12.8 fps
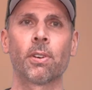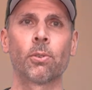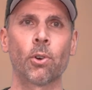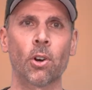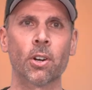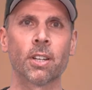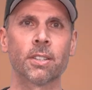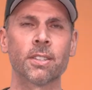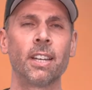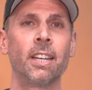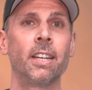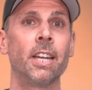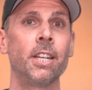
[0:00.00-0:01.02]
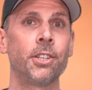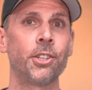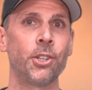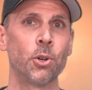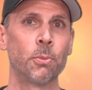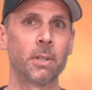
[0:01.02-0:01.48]
rocket in
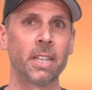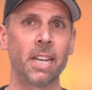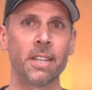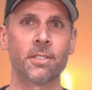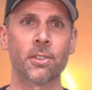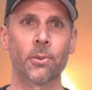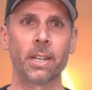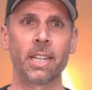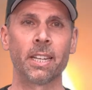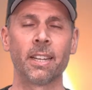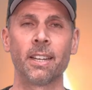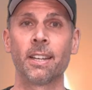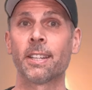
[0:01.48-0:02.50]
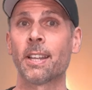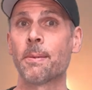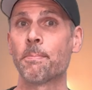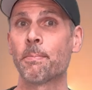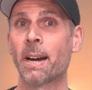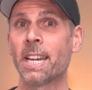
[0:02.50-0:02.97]
human history, the
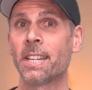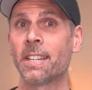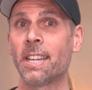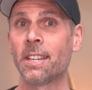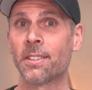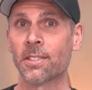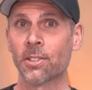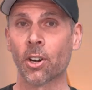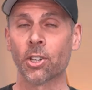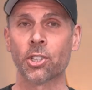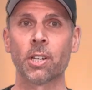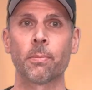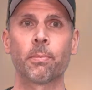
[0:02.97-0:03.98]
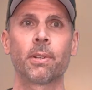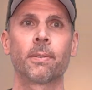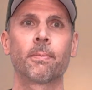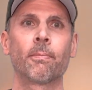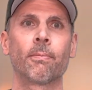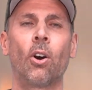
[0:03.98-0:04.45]
mighty Starship.
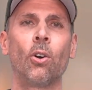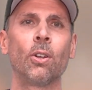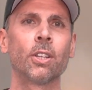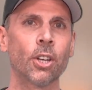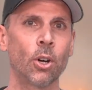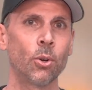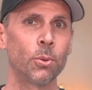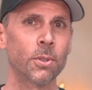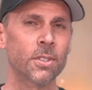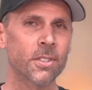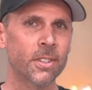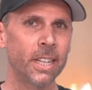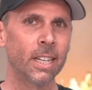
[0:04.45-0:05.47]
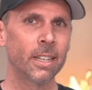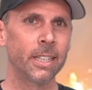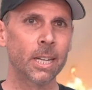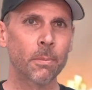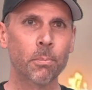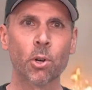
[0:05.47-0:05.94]
Although still
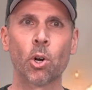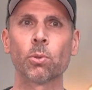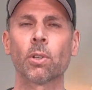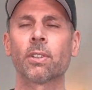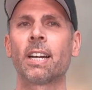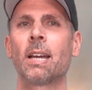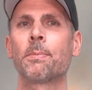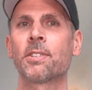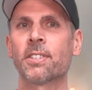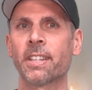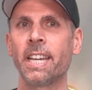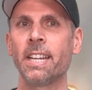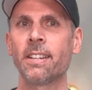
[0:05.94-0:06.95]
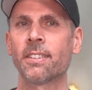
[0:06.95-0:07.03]
in a prototype state,